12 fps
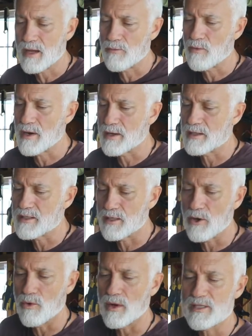I wanted it
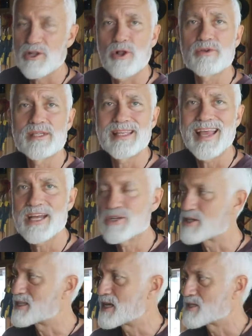to go as close to the
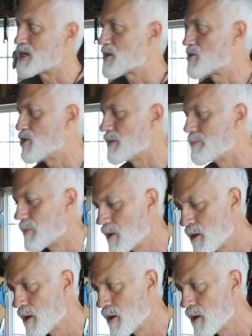edges as I could.